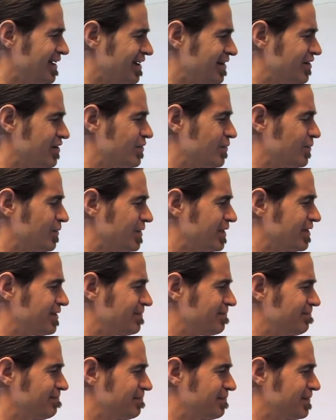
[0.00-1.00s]
don't know, it
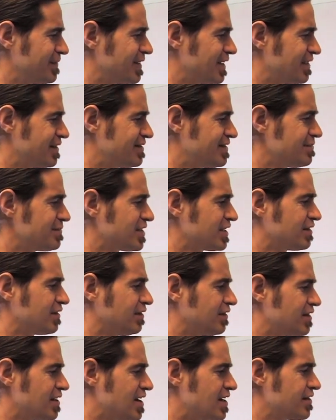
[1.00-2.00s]
seems like a
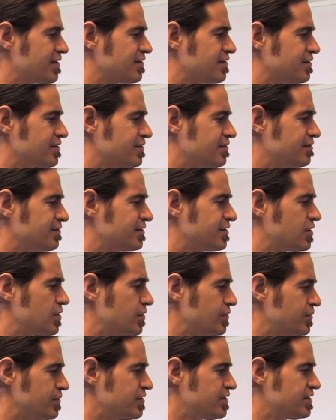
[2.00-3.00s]
lot of the
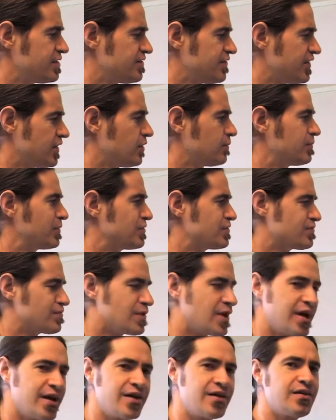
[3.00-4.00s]
code that developers
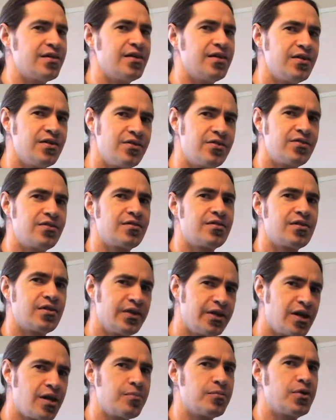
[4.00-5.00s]
write is
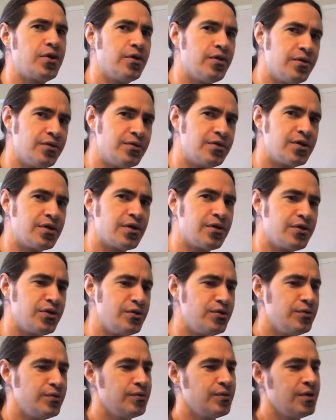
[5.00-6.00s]
cleanup code. You know,
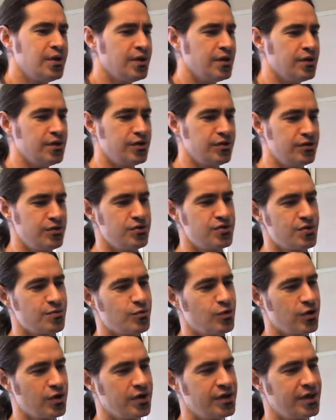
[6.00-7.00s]
you do
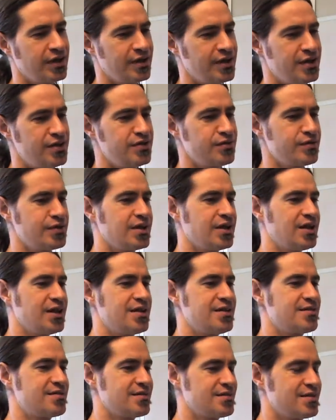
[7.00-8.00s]
some work and then you realize